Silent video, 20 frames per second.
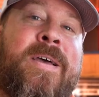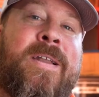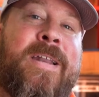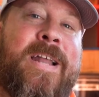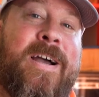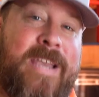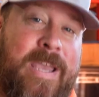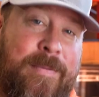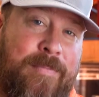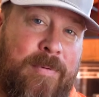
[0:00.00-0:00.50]

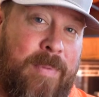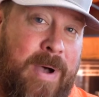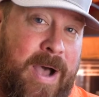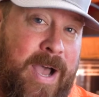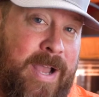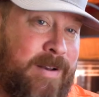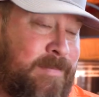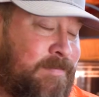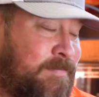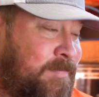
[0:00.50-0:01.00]
Now keep in
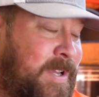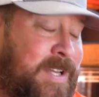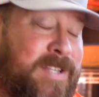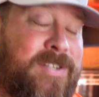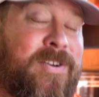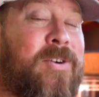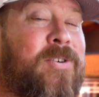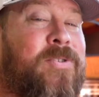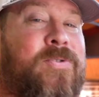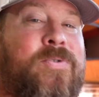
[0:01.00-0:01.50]
mind, these
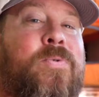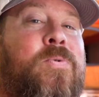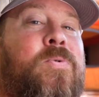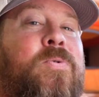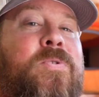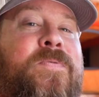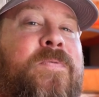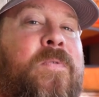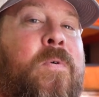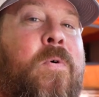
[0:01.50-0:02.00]
aren't
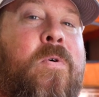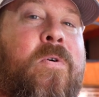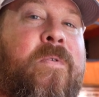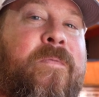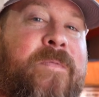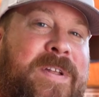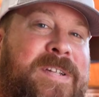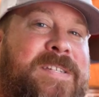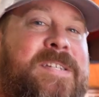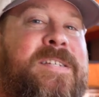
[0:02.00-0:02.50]
tools for
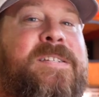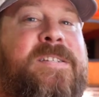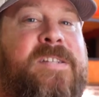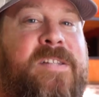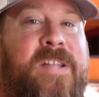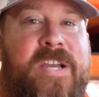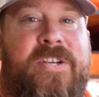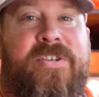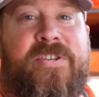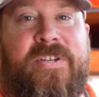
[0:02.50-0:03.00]
fence
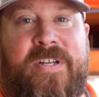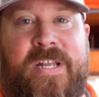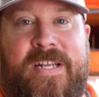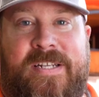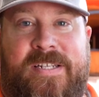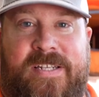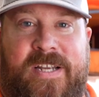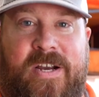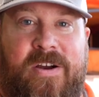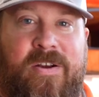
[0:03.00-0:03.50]
installation
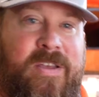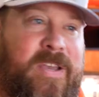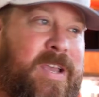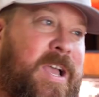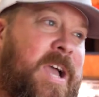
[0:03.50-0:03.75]
necessarily.